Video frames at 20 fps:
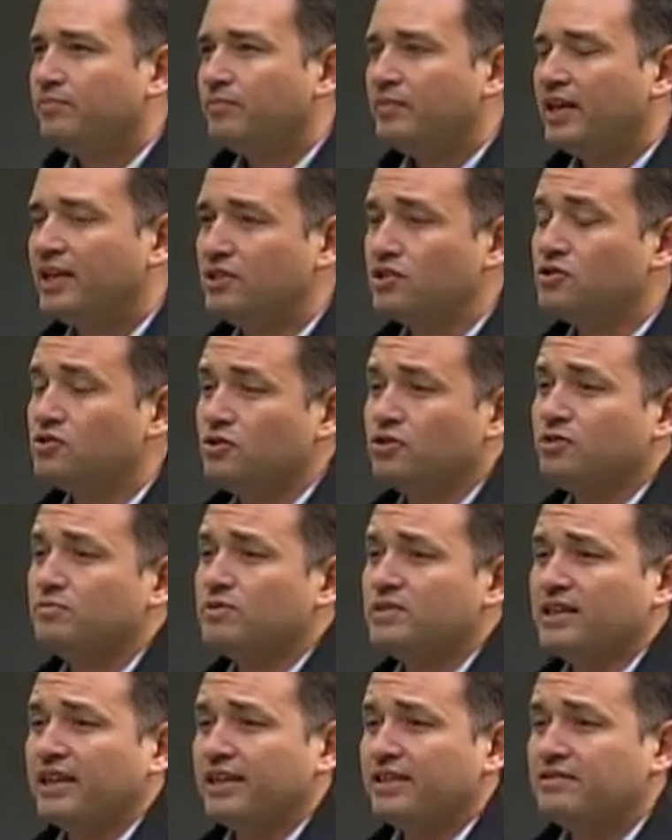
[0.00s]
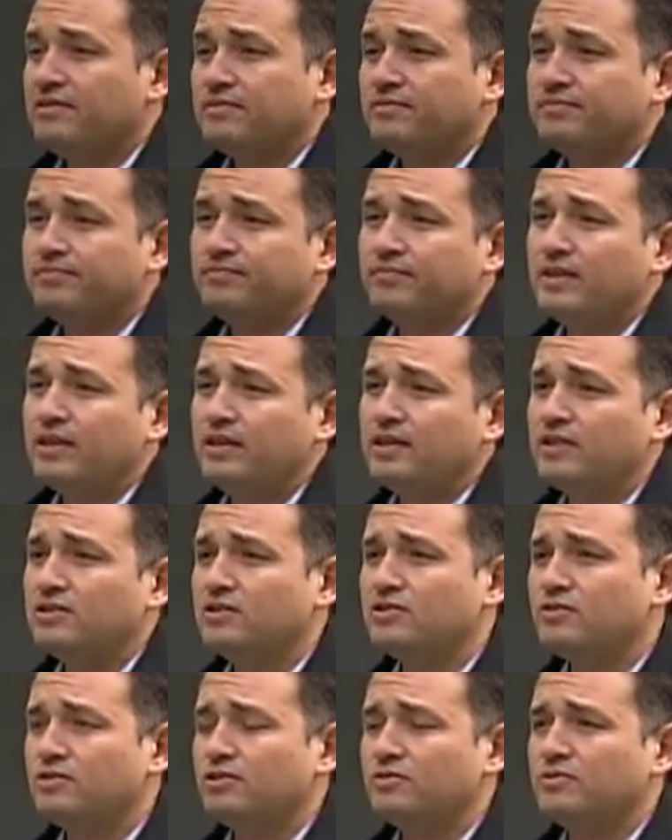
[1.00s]
it's a circumstance. It's a
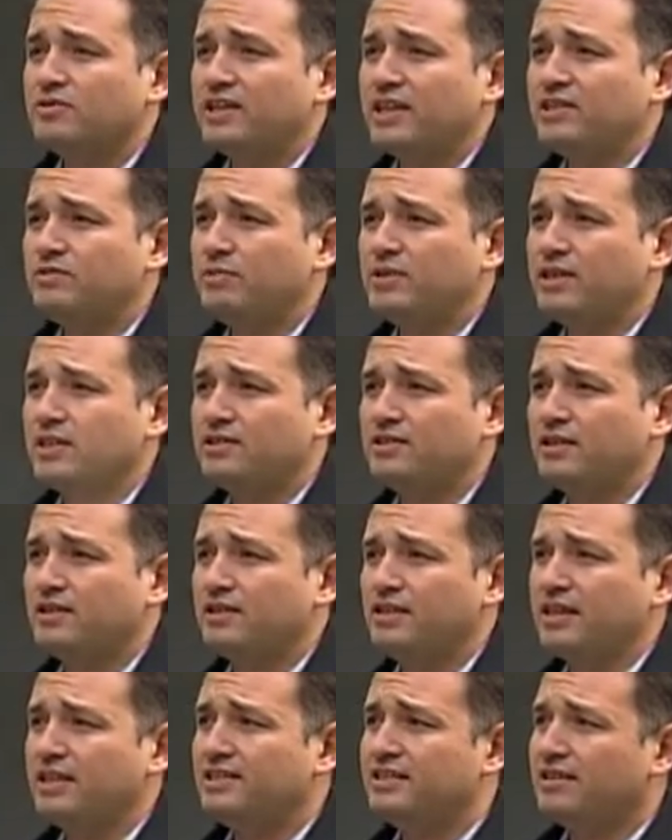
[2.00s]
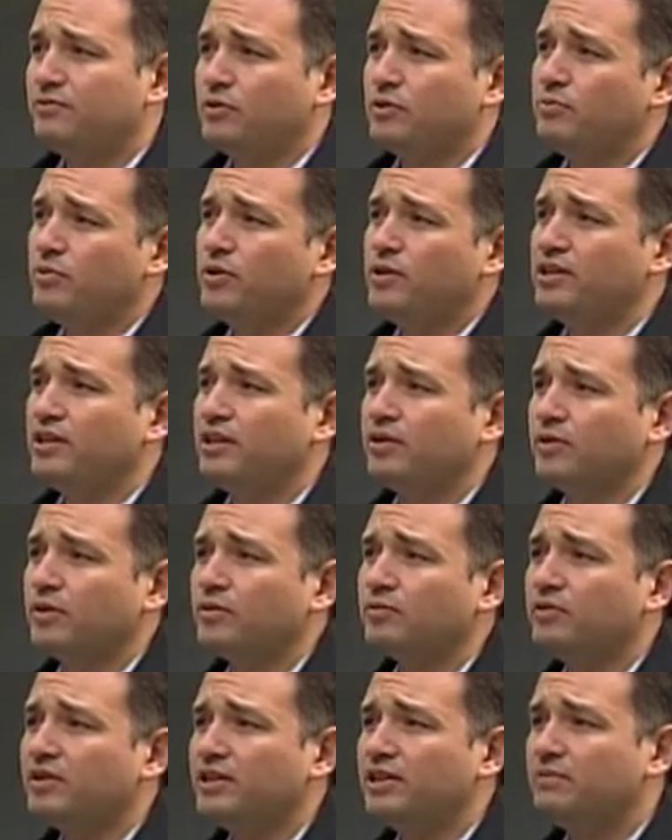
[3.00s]
circumstance because the things that we're putting here are
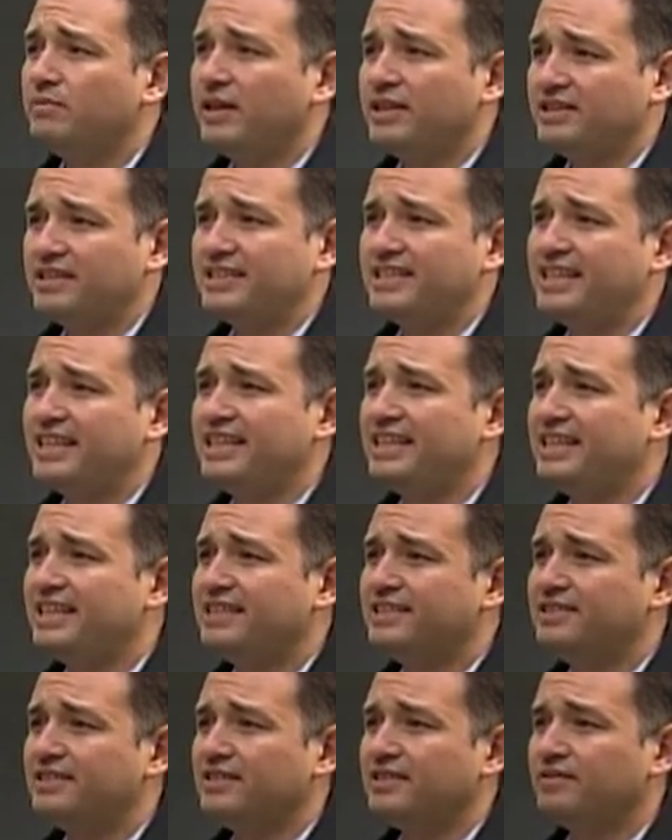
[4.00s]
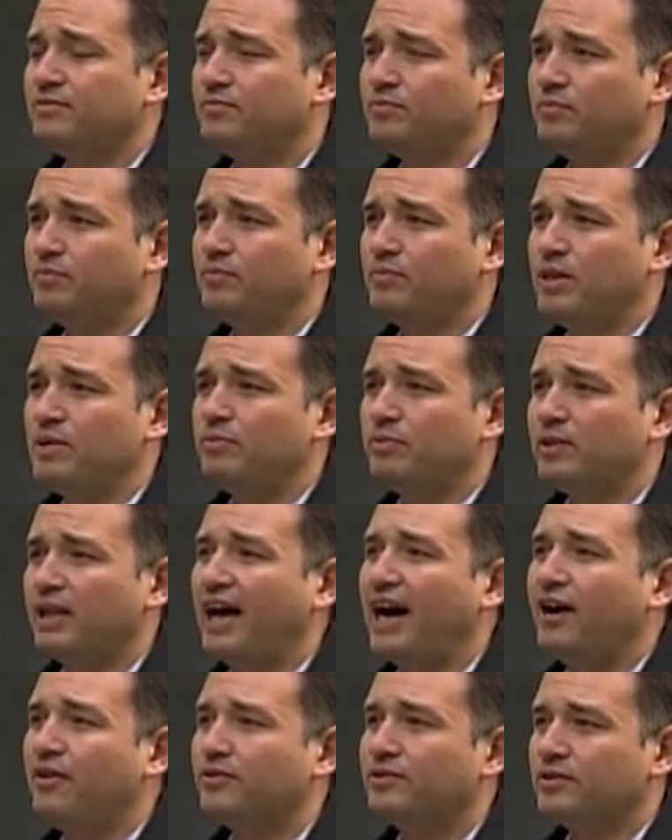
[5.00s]
really meant to tease people
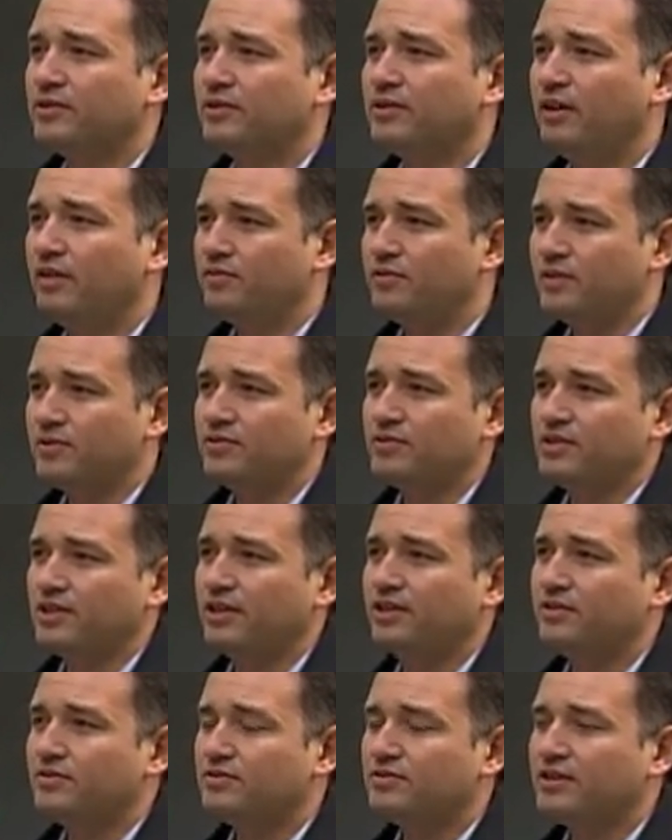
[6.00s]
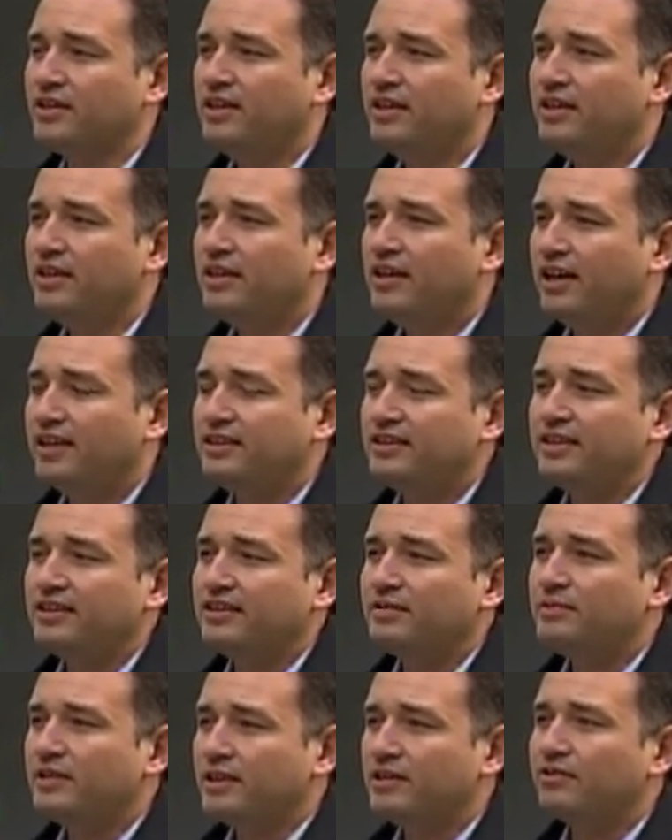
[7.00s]
out of their shells and to get
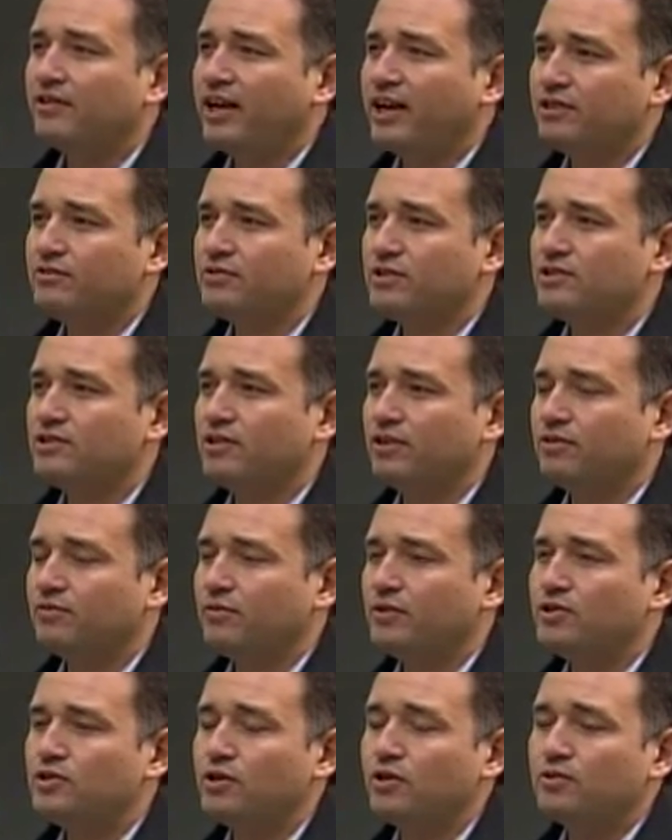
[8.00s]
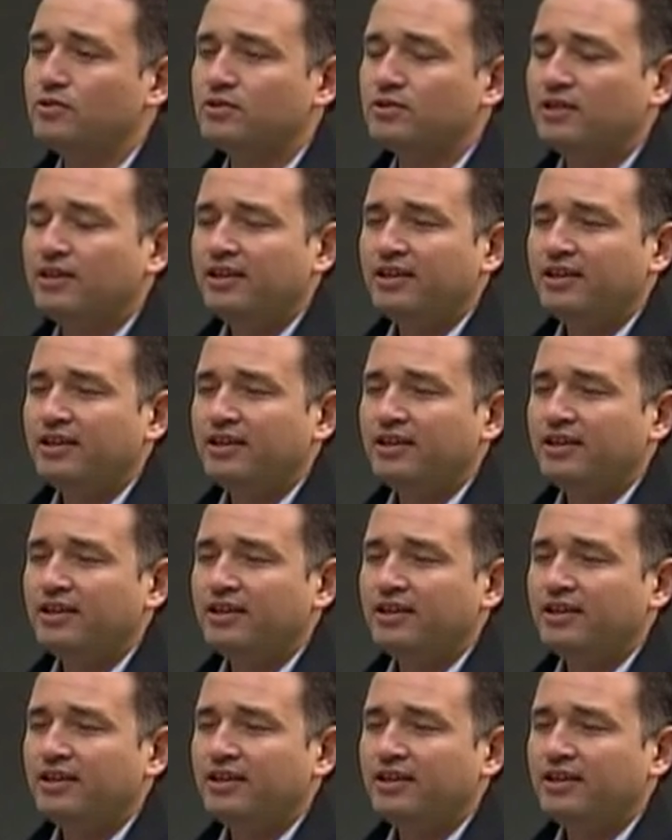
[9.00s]
them to interact with each other. We joked